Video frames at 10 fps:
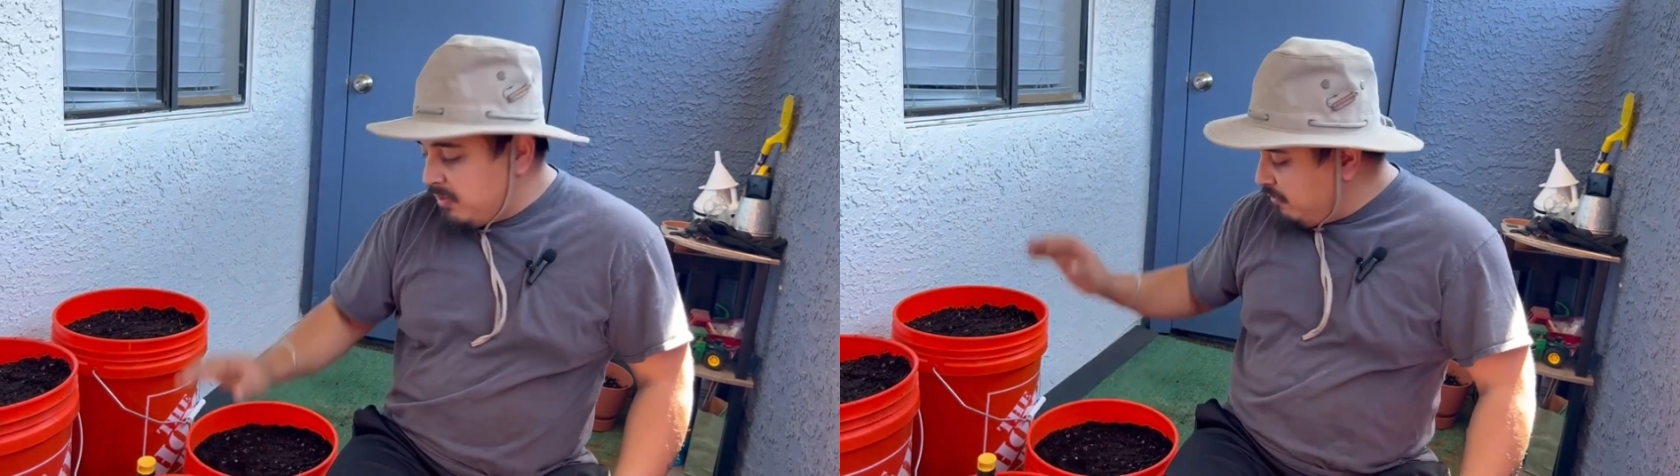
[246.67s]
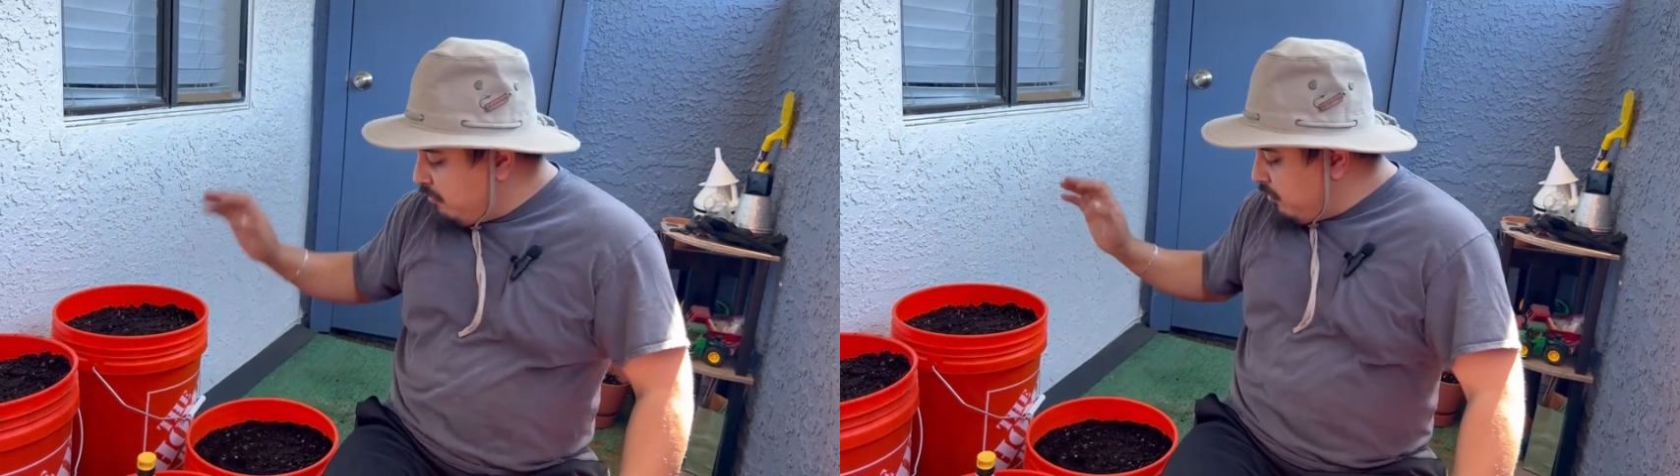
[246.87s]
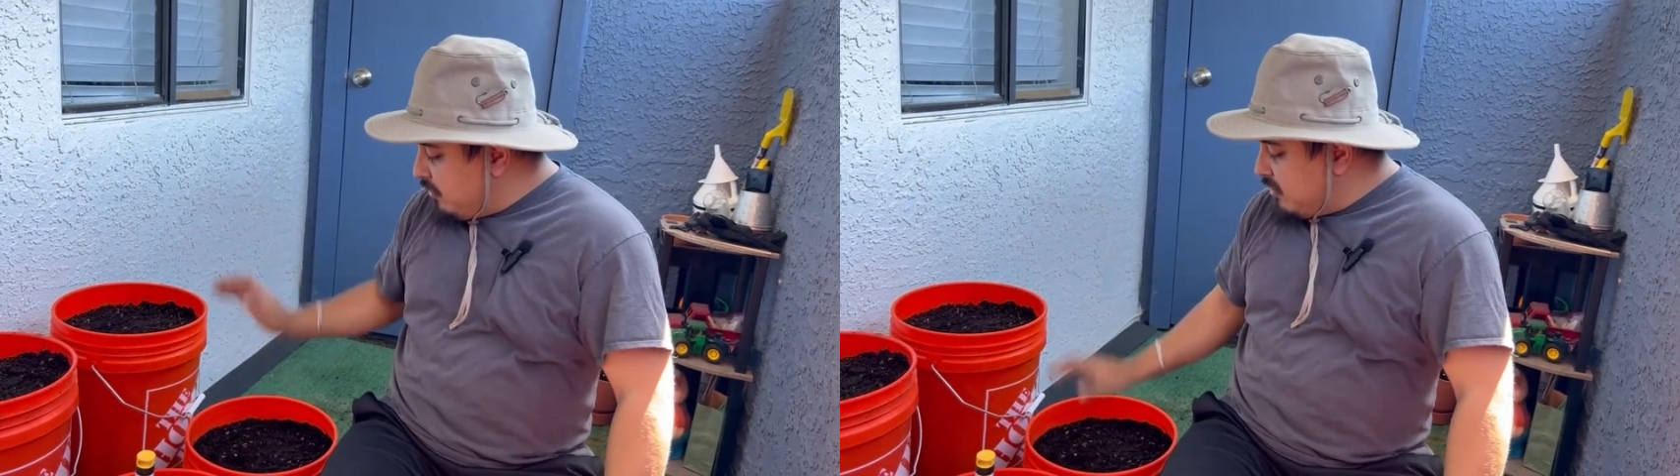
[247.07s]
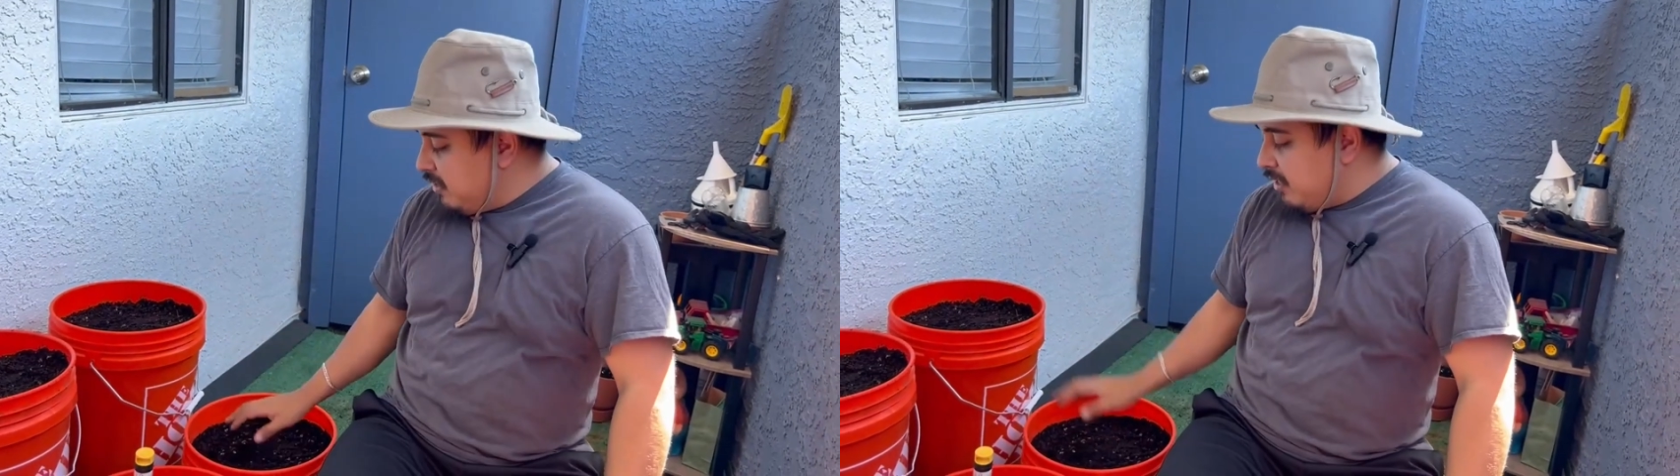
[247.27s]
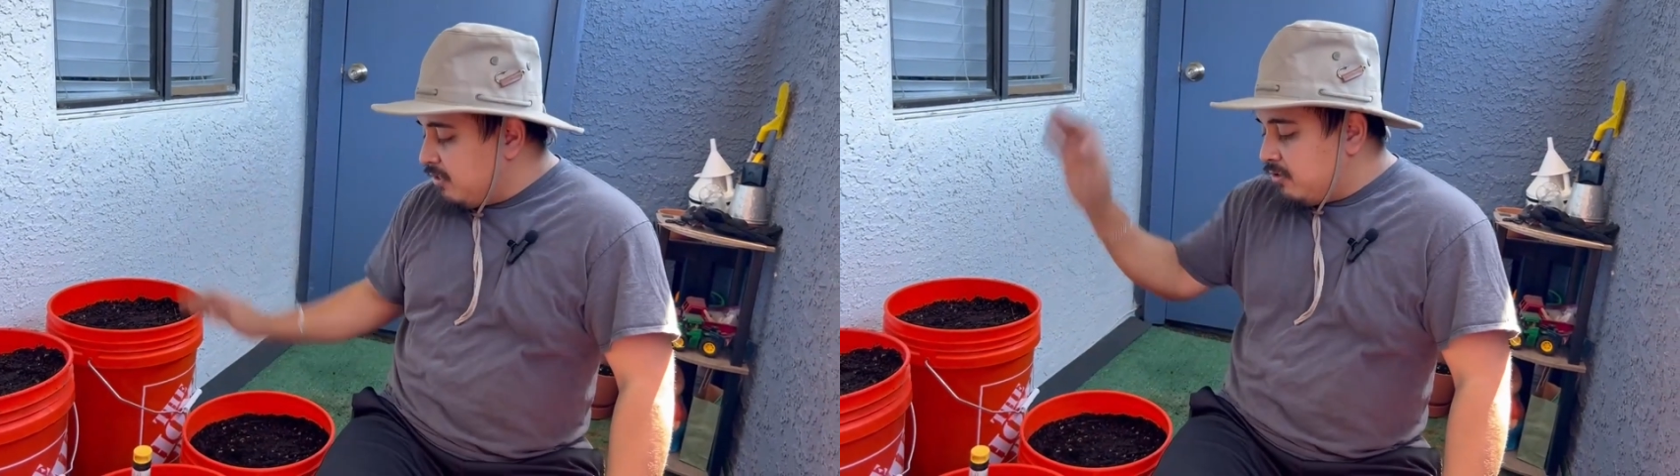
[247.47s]
thing for the
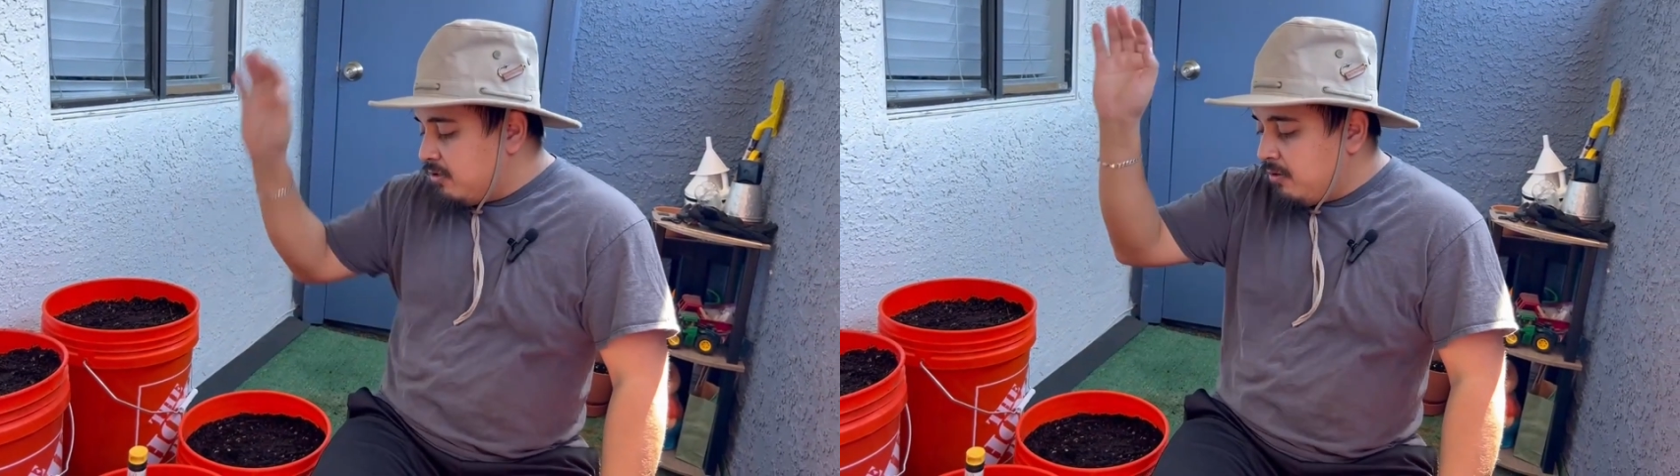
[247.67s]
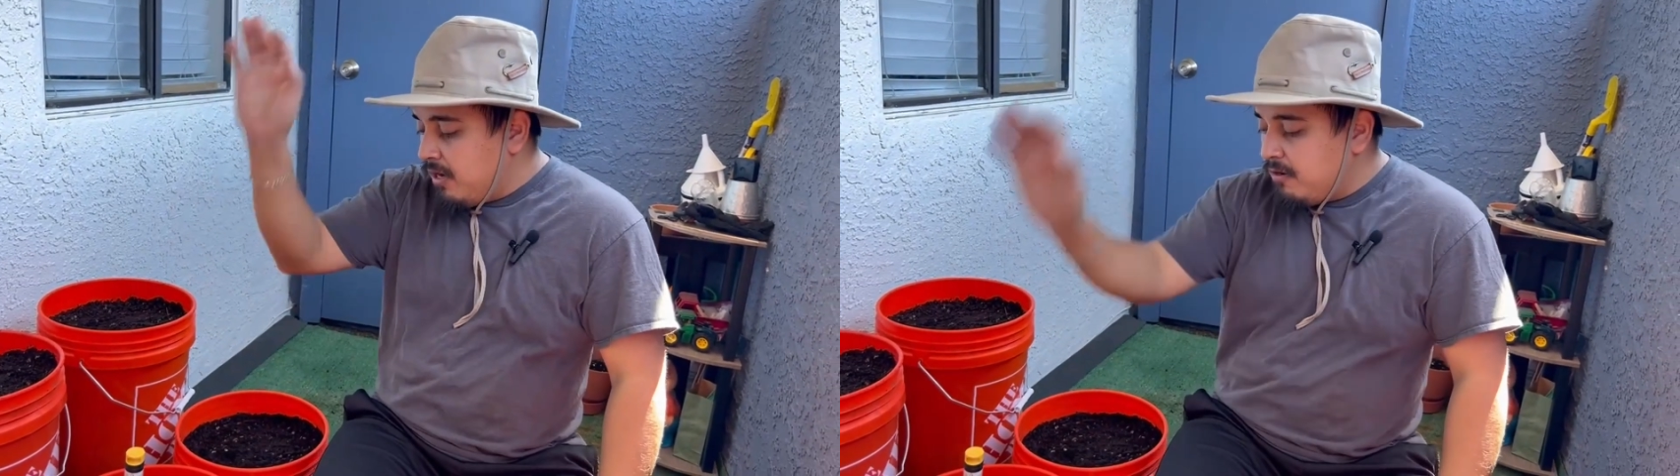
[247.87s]
cilantro